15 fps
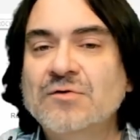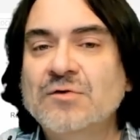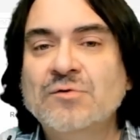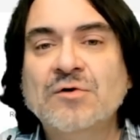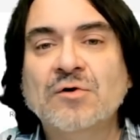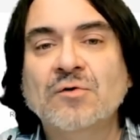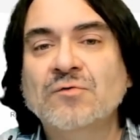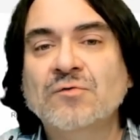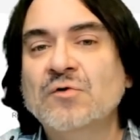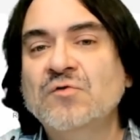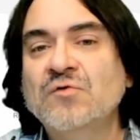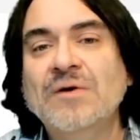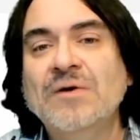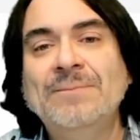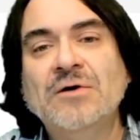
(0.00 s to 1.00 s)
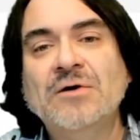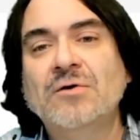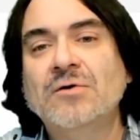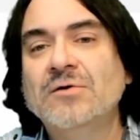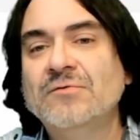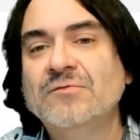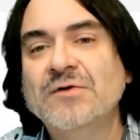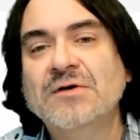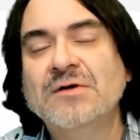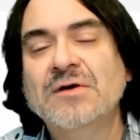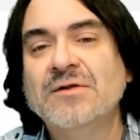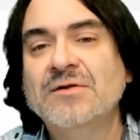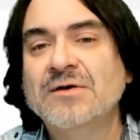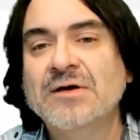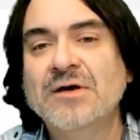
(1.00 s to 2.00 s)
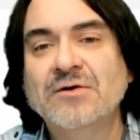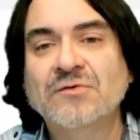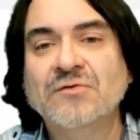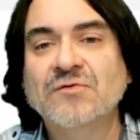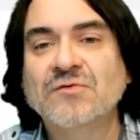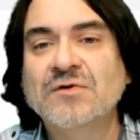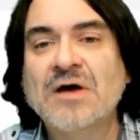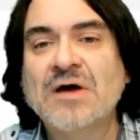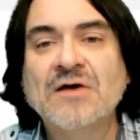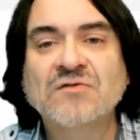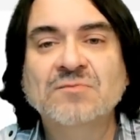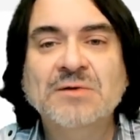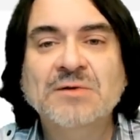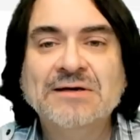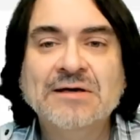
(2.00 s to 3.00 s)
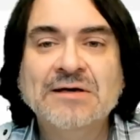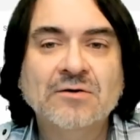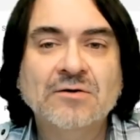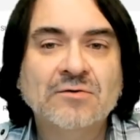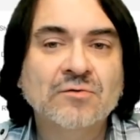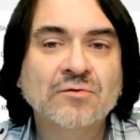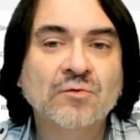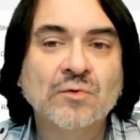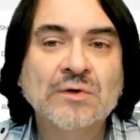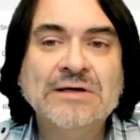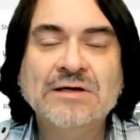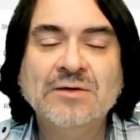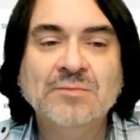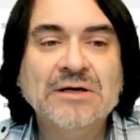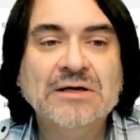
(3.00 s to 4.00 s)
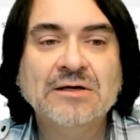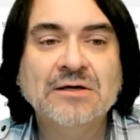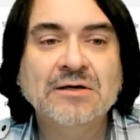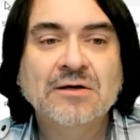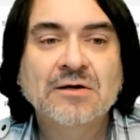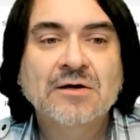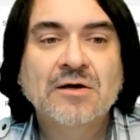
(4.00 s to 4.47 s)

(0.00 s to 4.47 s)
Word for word: they're they're typical of the the kiddos. Cosmic Kiddle, Greeny Meanie.